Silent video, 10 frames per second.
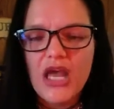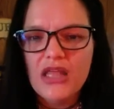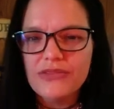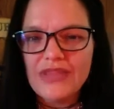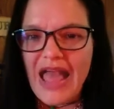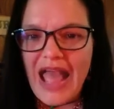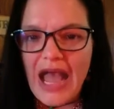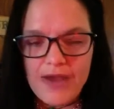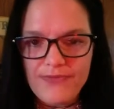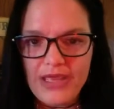
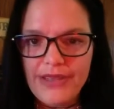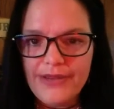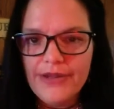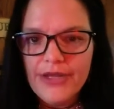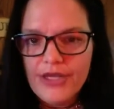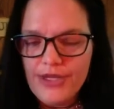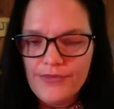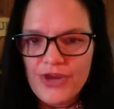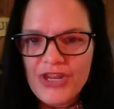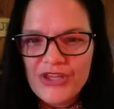laugh and
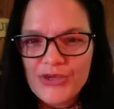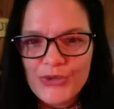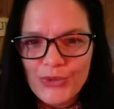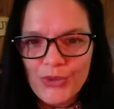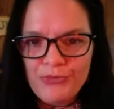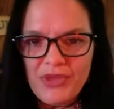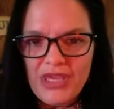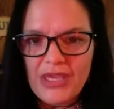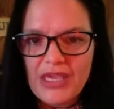ridicule me.